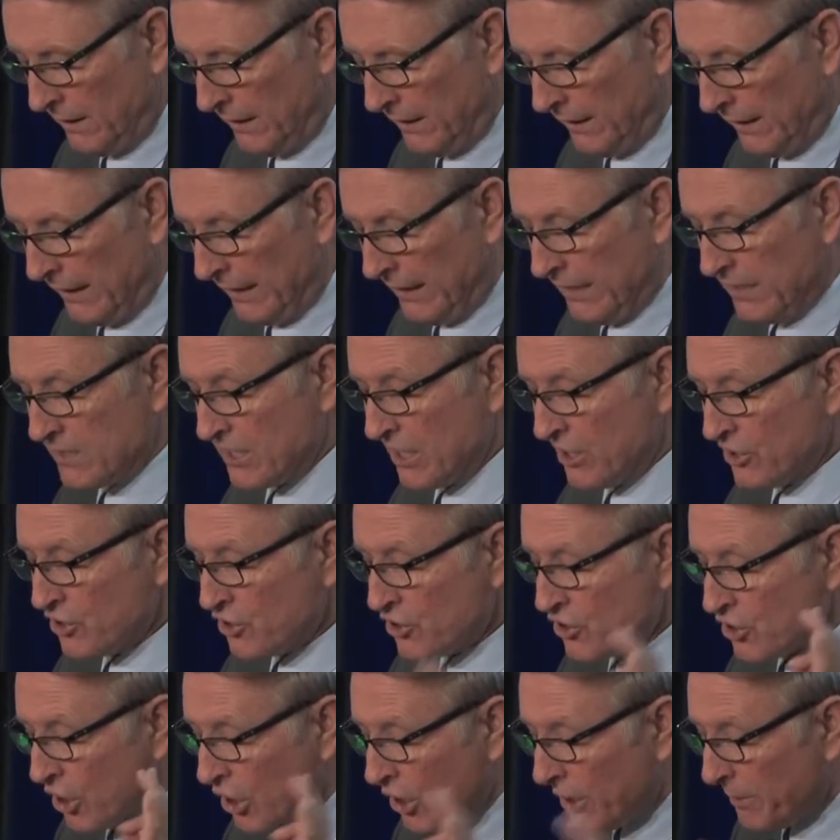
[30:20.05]
It is a
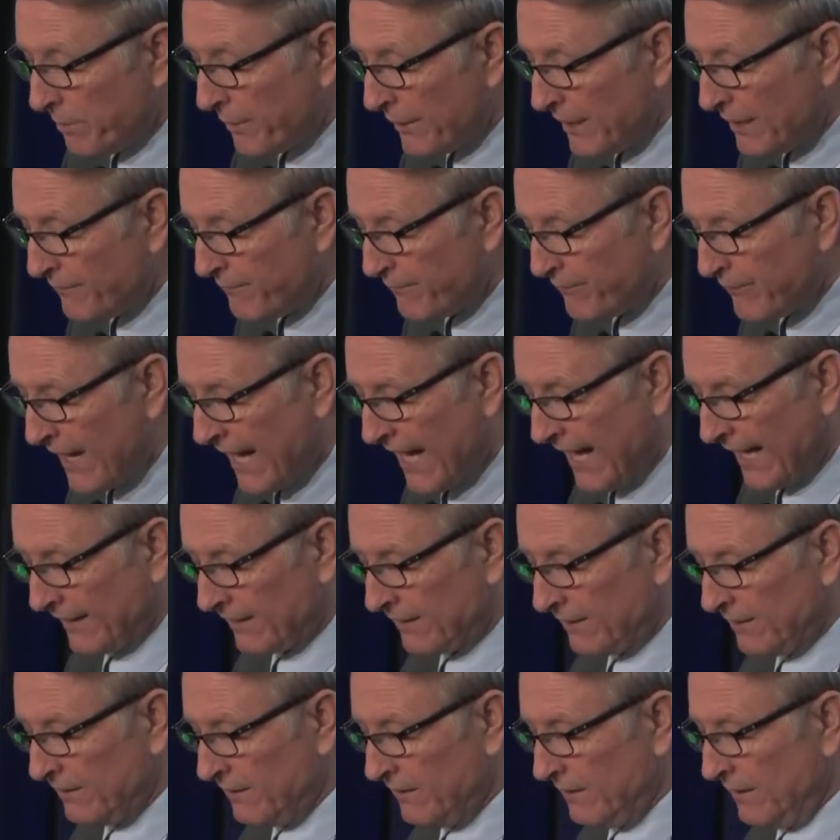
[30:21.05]
sobering
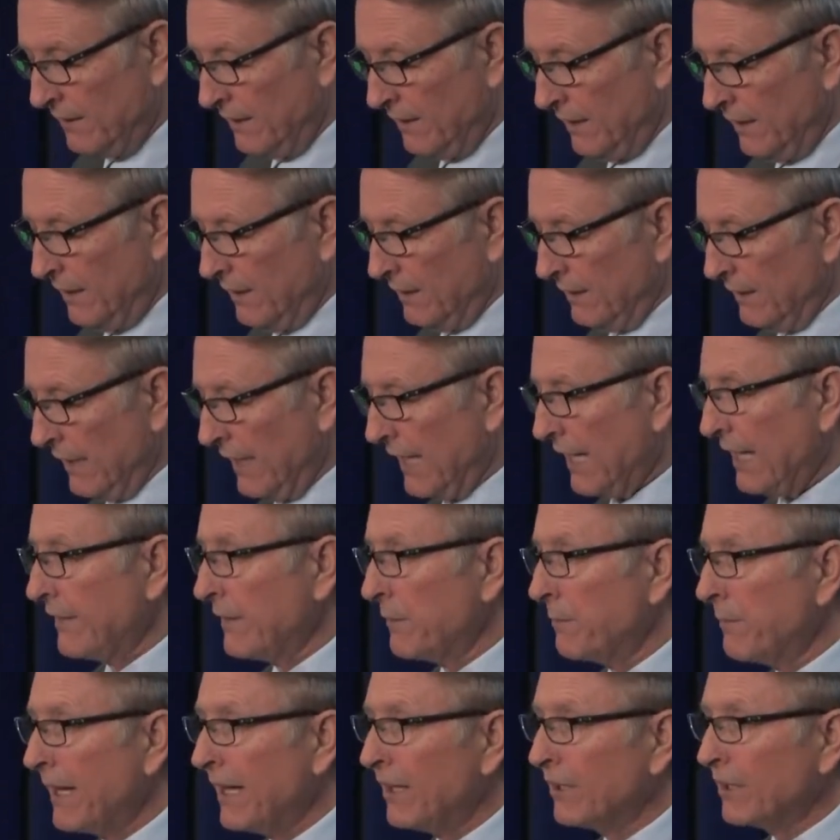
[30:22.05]
fact that on
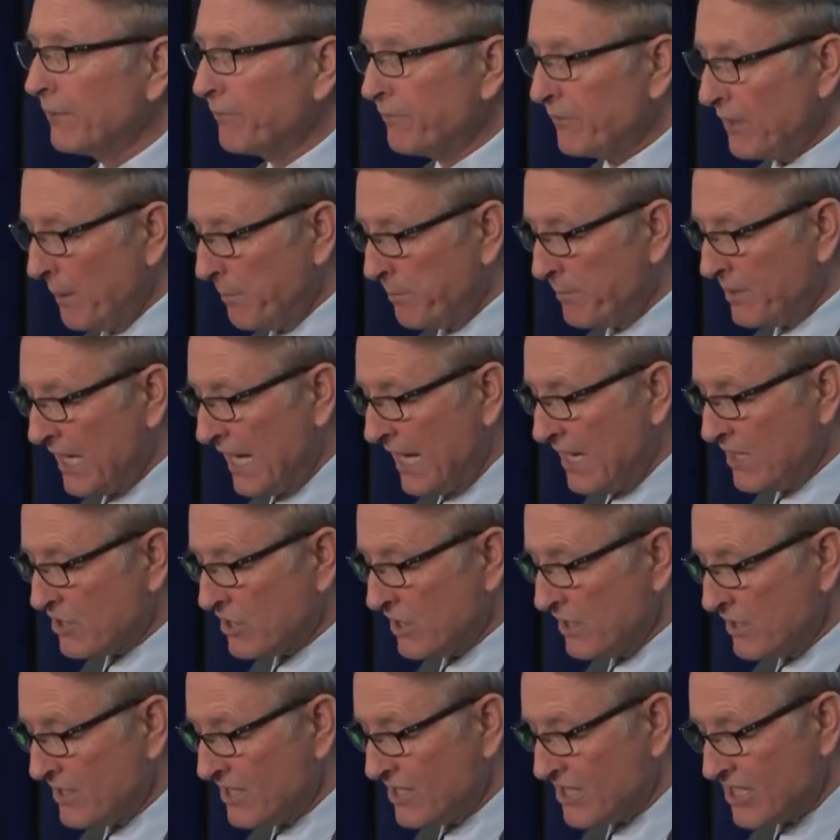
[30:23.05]
the Mount of
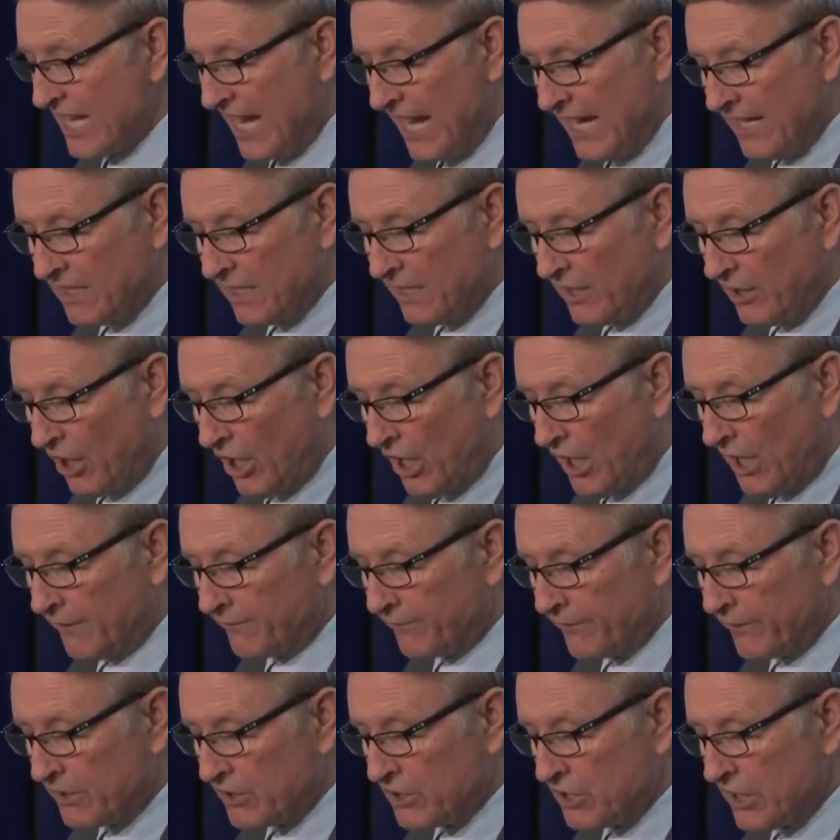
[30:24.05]
Temptation, Satan
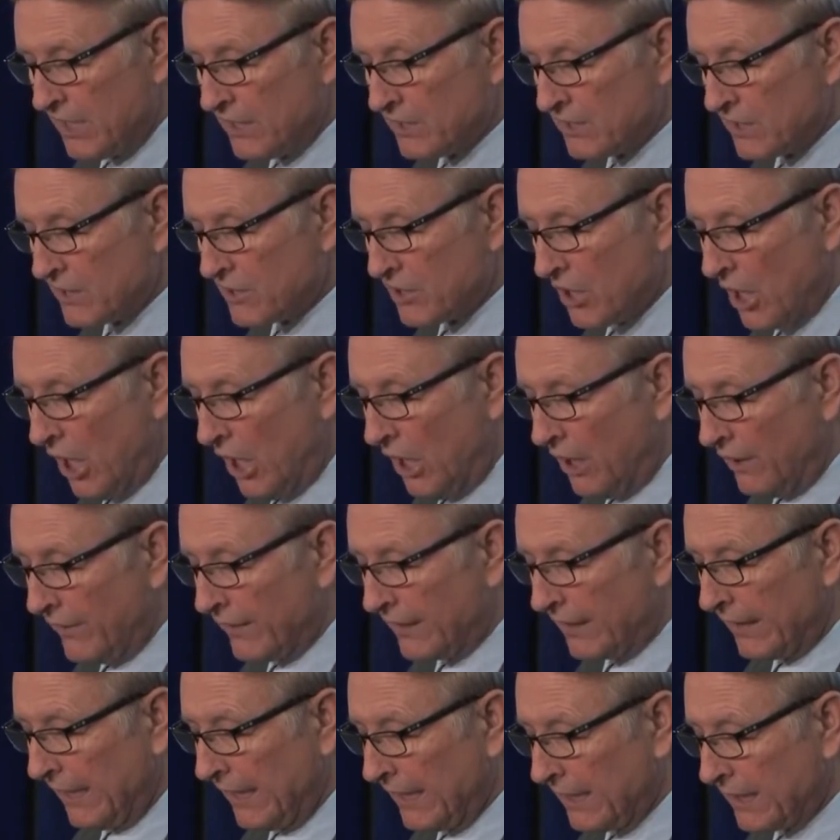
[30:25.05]
offered Jesus all the
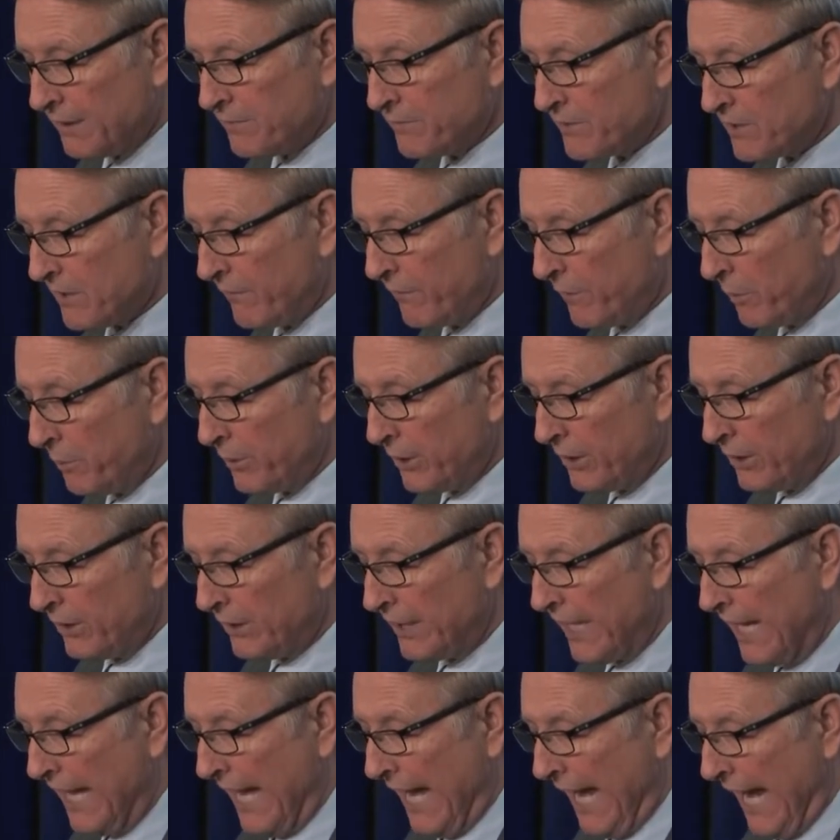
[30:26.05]
kingdoms of the
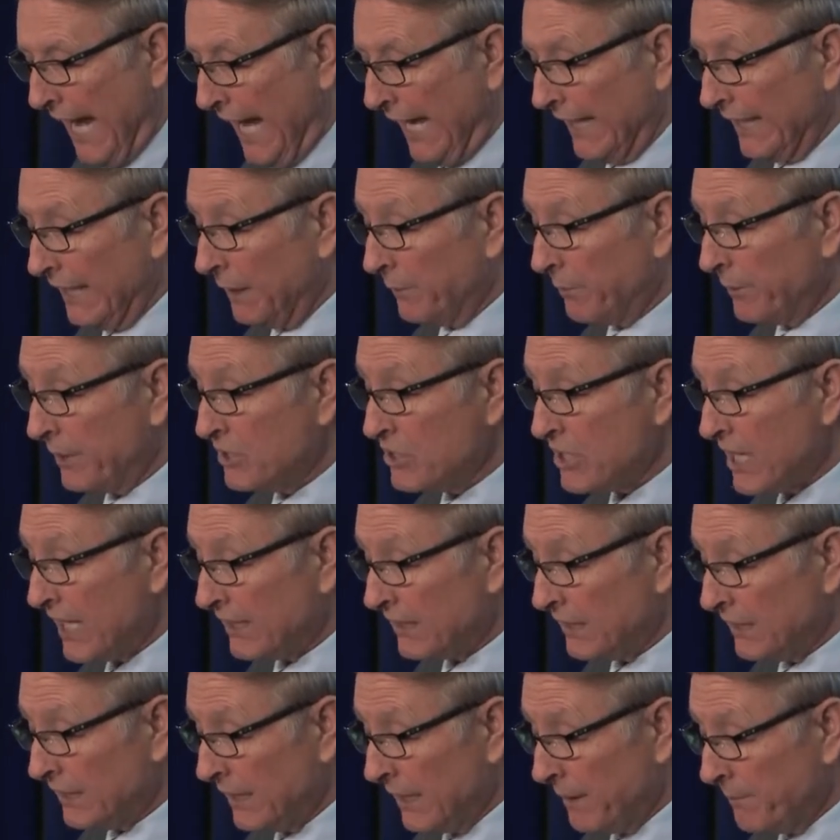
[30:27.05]
world and he
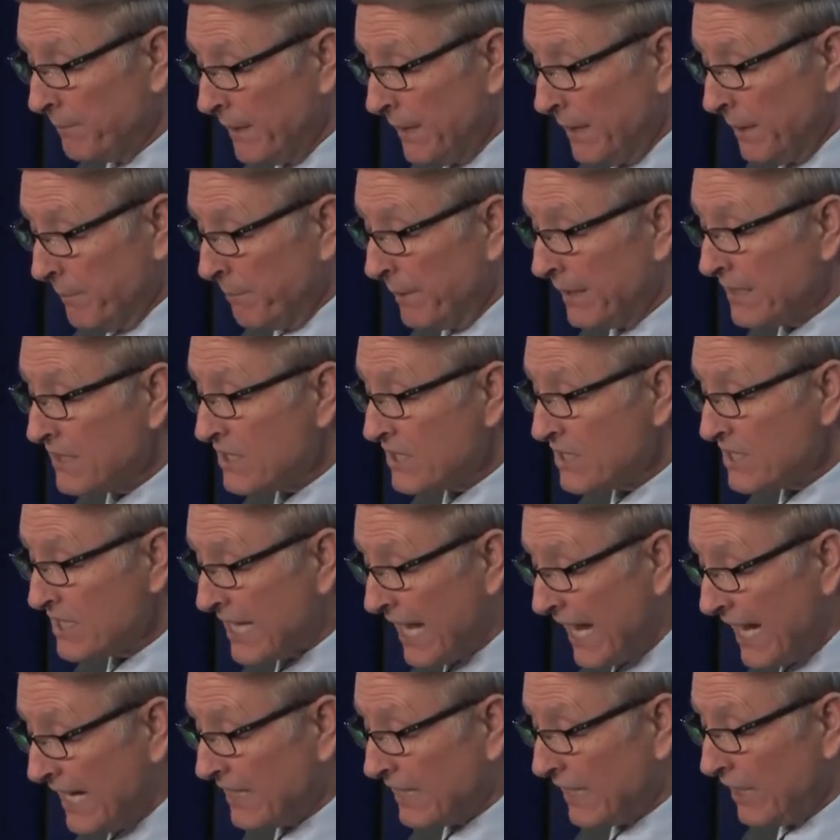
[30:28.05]
rejected them. But
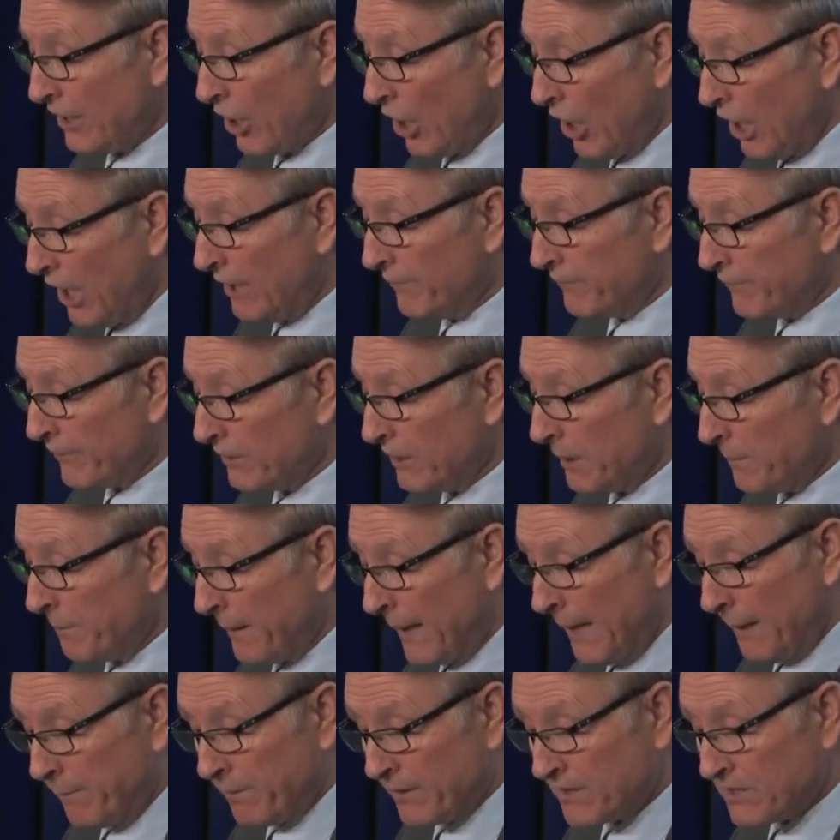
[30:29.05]
Satan offered the
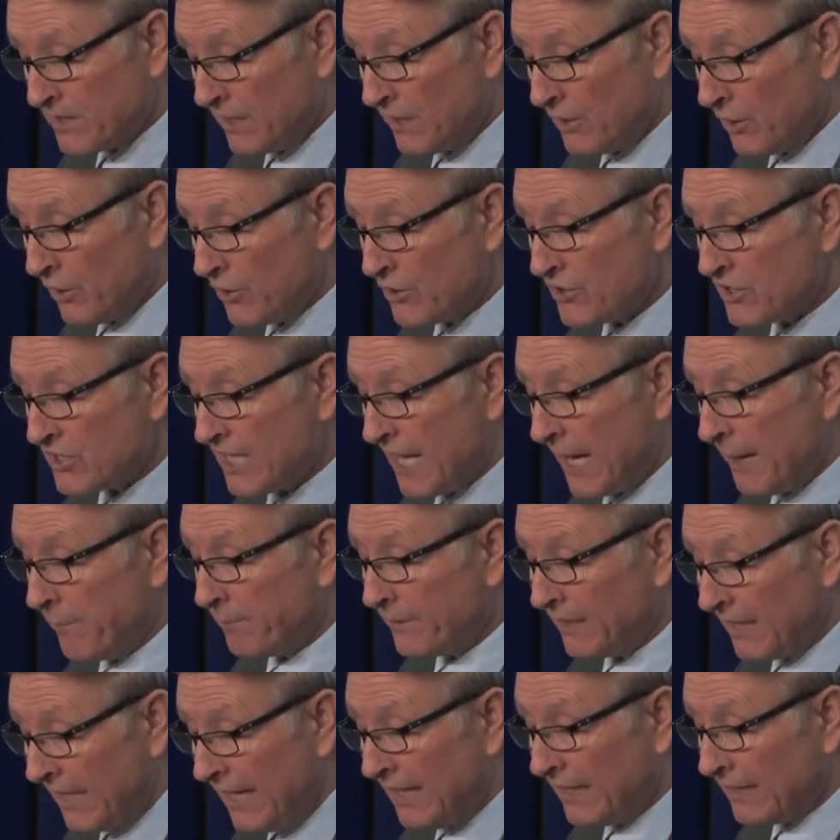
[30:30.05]
papacy those same
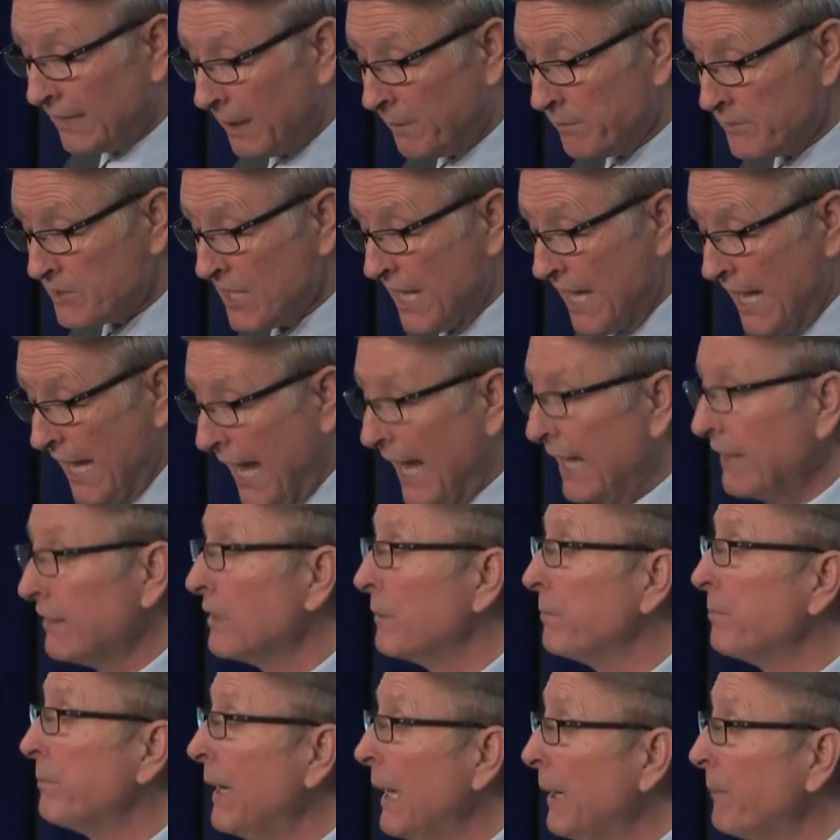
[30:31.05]
kingdoms and
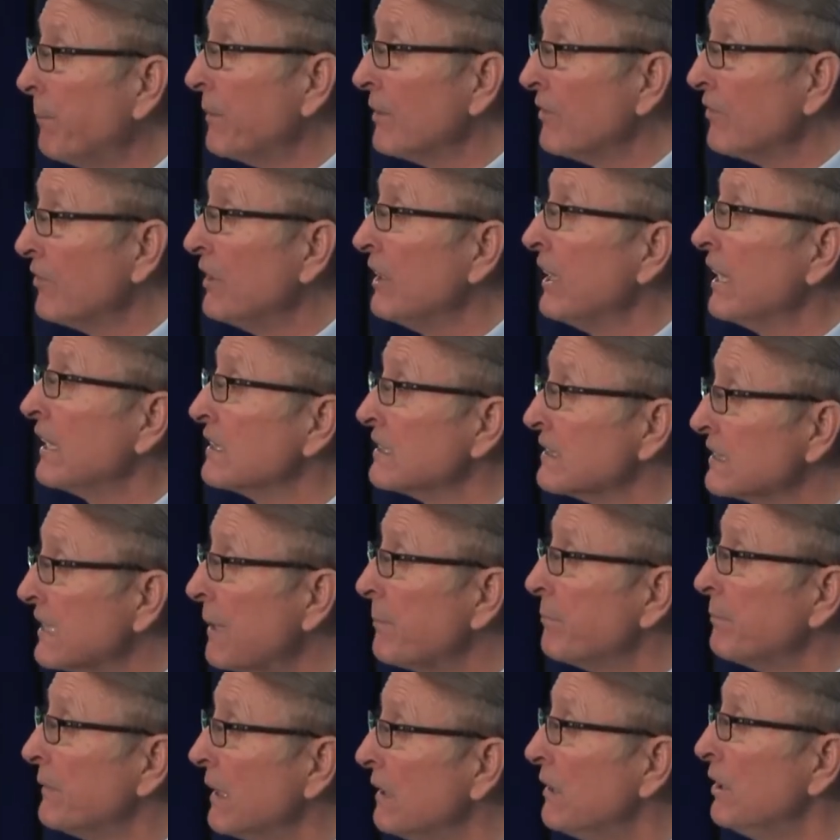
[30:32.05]
the papacy
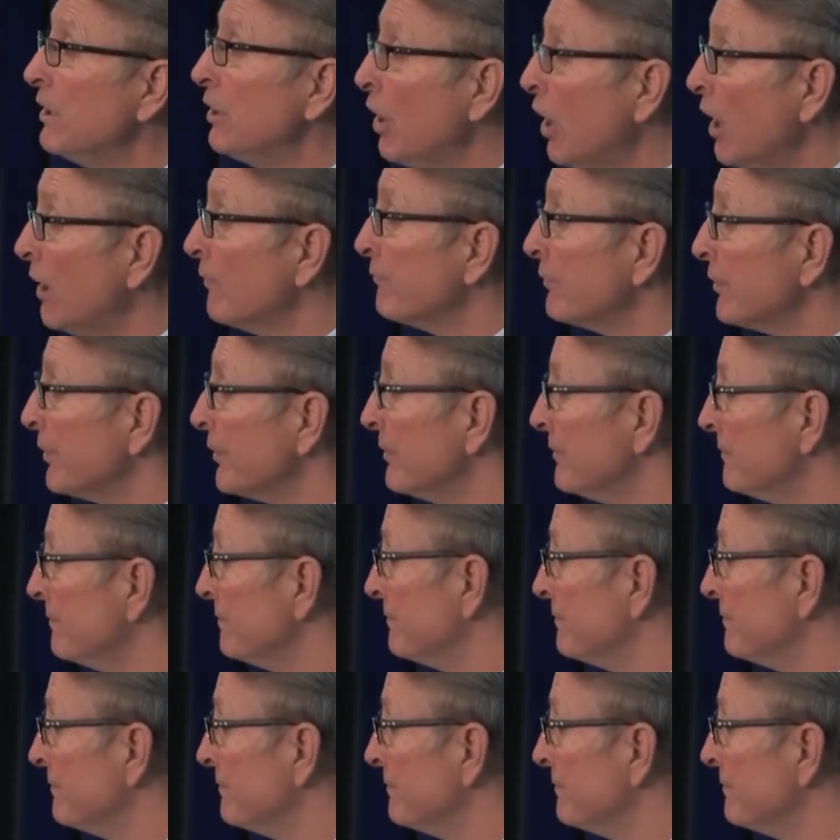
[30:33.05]
accepted the offer.